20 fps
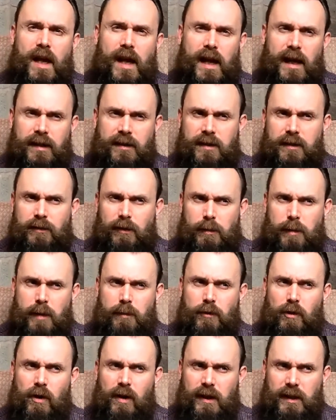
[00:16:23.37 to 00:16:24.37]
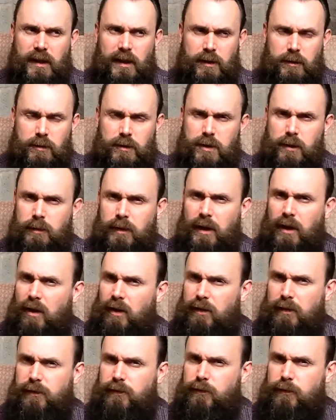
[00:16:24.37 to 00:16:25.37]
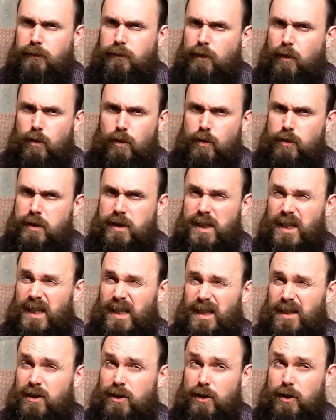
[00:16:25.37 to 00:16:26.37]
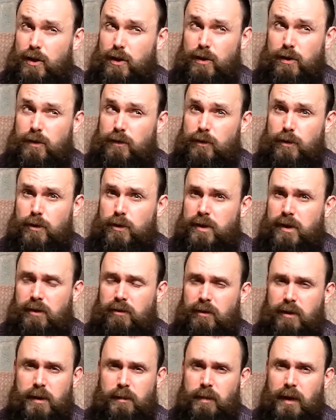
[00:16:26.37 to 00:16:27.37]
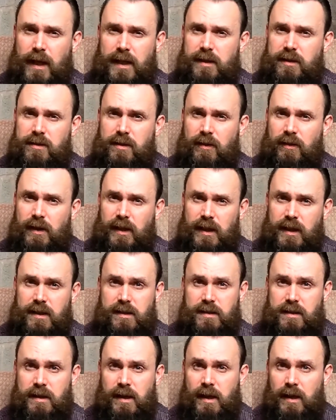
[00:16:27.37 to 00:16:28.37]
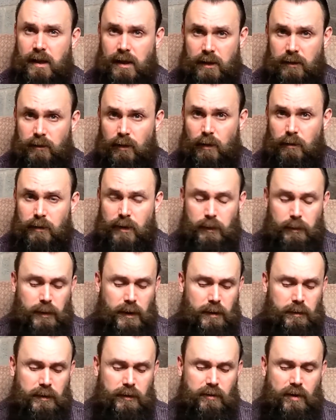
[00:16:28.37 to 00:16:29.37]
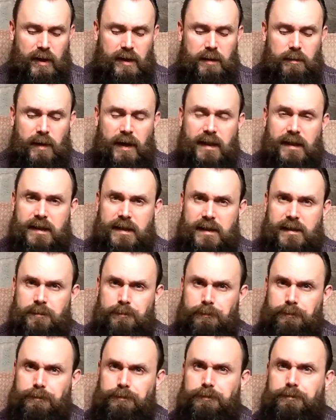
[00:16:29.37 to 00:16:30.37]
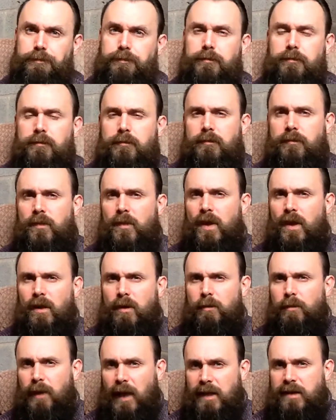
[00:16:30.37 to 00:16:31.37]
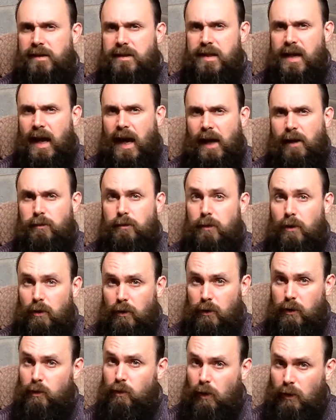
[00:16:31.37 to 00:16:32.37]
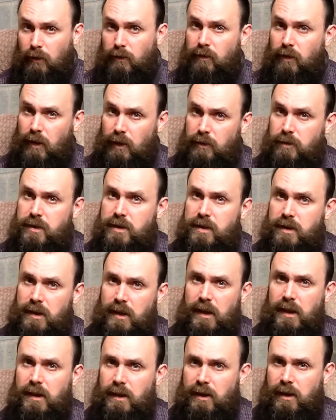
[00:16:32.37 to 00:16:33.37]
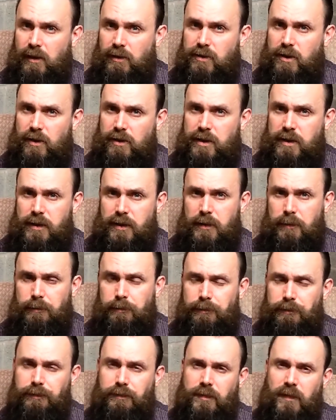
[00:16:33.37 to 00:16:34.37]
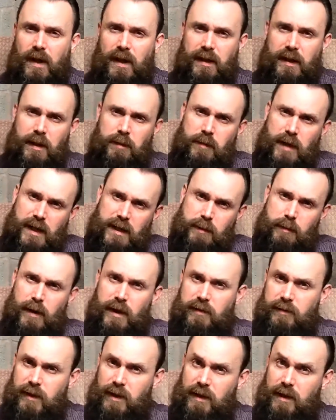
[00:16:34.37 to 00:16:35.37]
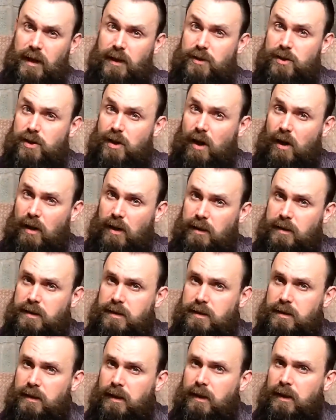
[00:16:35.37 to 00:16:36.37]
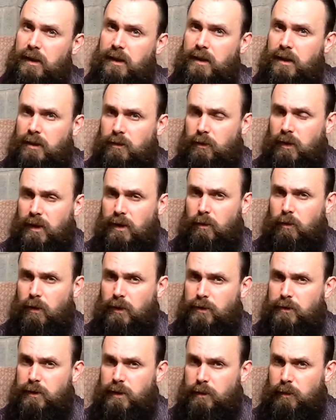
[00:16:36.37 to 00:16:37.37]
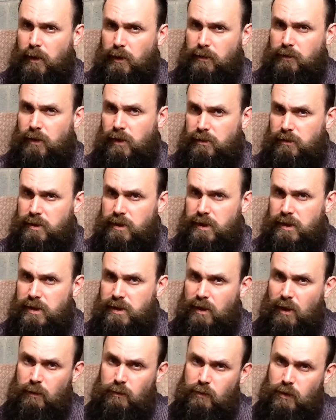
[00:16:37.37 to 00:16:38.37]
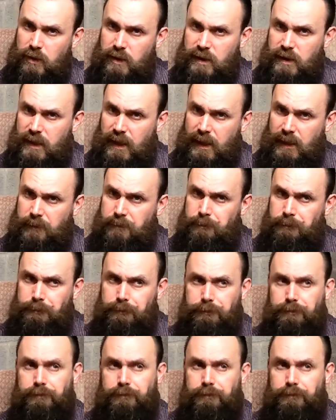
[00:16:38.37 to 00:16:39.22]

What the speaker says: and if I remember rightly, there was something like 42, 43 blends on the list from that people had recommended. Blends that had more than one vote. I totted up and then made a bit of a chart with the ones with the most votes at the top running down.